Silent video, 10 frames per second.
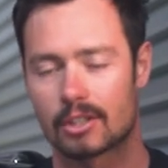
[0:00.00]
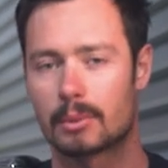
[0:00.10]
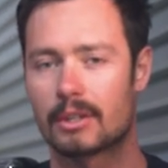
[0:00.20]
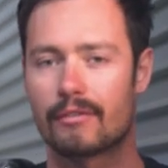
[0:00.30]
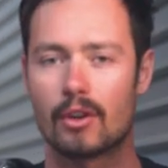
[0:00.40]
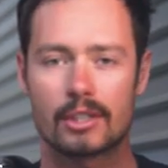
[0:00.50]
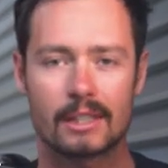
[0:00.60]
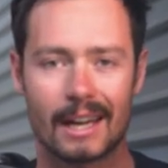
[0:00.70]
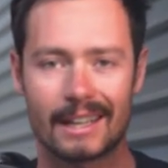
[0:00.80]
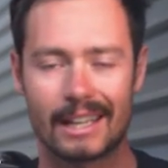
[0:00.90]
So when you first
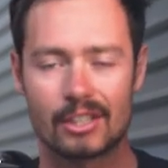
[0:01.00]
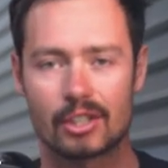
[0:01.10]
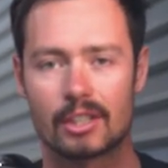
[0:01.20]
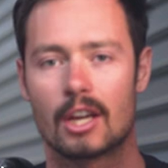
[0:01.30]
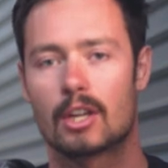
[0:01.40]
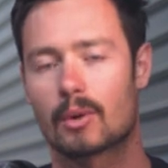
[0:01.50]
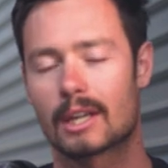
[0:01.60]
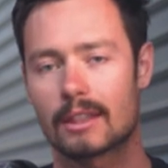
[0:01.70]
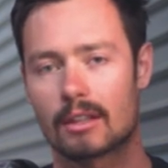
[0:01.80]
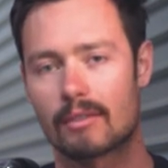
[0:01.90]
start an engine, you want
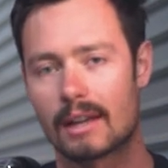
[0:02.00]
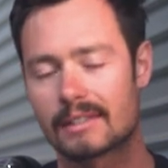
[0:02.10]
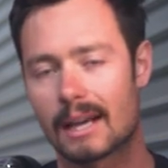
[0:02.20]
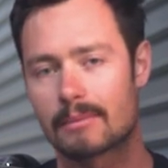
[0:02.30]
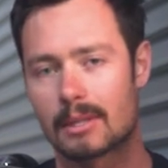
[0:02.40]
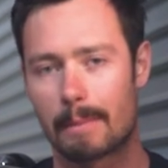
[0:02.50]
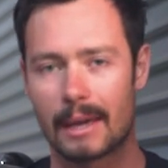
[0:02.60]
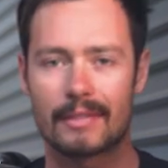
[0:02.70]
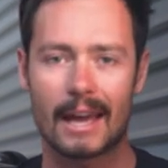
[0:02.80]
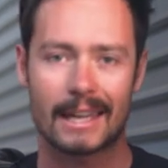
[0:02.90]
to get the revs up to
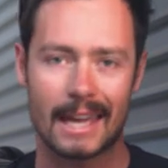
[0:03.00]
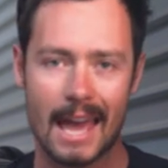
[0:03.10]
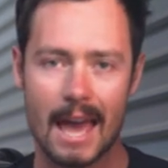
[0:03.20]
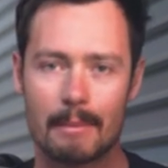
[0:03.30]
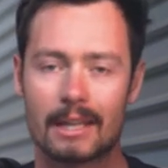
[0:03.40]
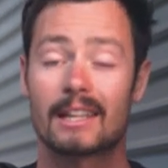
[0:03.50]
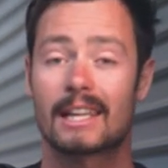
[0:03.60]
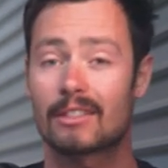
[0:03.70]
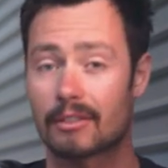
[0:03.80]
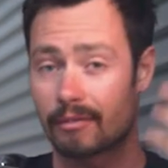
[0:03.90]
bed that cam in and
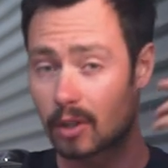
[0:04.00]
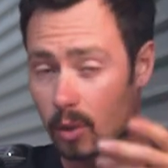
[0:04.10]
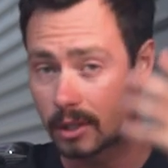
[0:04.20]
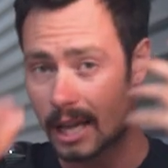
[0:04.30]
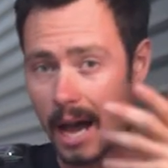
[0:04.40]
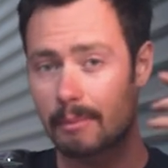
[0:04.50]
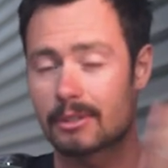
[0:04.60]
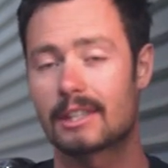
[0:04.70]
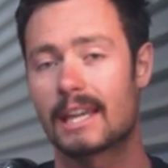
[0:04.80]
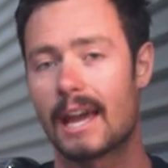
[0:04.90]
get the fluids up
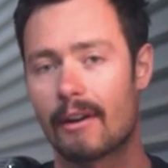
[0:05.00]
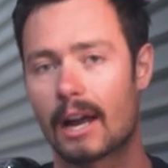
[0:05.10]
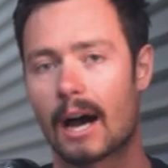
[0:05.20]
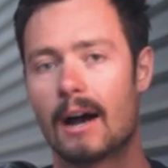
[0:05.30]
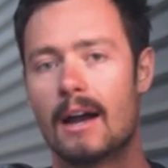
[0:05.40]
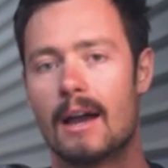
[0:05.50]
to the area.